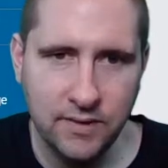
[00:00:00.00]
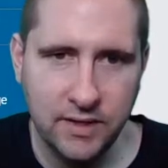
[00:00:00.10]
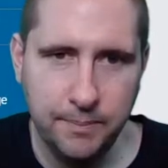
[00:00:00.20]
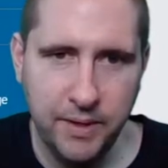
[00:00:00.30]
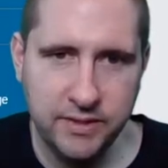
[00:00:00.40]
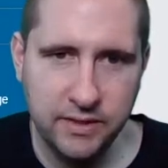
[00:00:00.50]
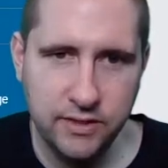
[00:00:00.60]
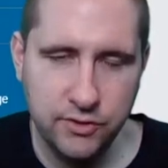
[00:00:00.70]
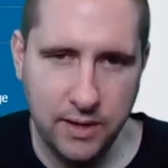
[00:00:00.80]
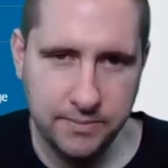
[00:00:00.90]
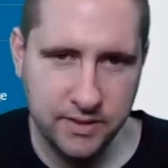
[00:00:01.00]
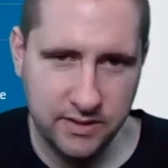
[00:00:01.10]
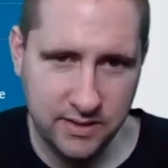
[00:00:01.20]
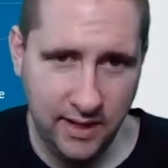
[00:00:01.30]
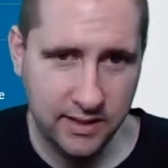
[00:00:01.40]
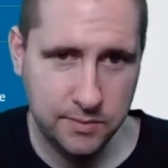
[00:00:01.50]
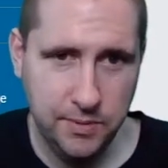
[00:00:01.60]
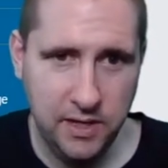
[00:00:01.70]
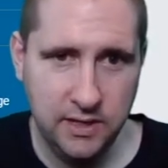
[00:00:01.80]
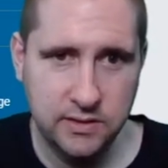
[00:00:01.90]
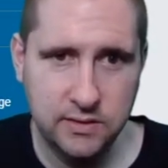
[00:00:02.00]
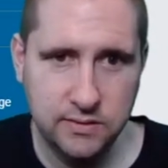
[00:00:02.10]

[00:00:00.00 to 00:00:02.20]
it basically drops in a text box.